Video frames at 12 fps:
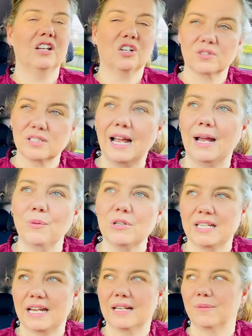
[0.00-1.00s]
you know, so I would
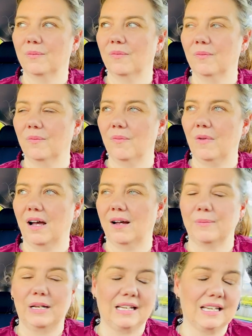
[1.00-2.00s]
take
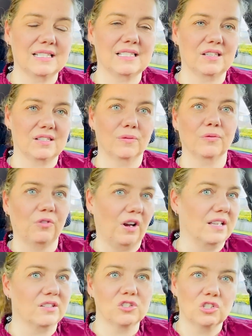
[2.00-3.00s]
um, my kids and some
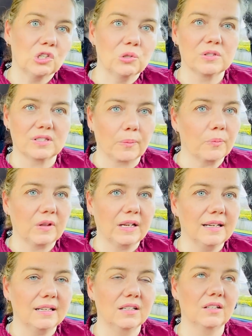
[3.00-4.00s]
friends to
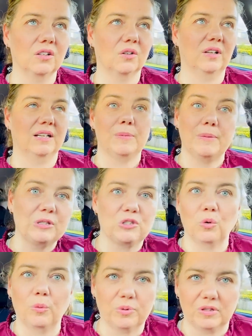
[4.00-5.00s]
something, you know, like maybe
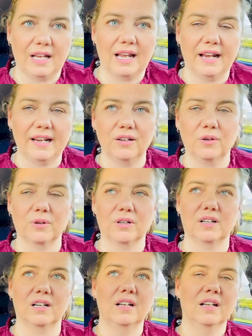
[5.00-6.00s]
to a play,
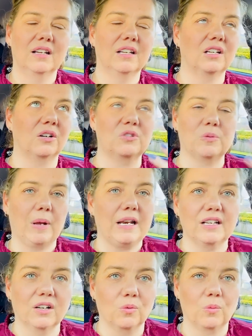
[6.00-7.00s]
or, you know,
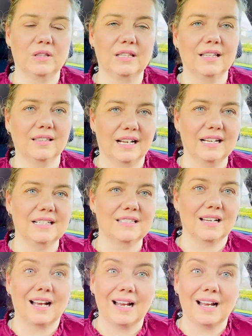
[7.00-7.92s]
depending on what they liked. Uh,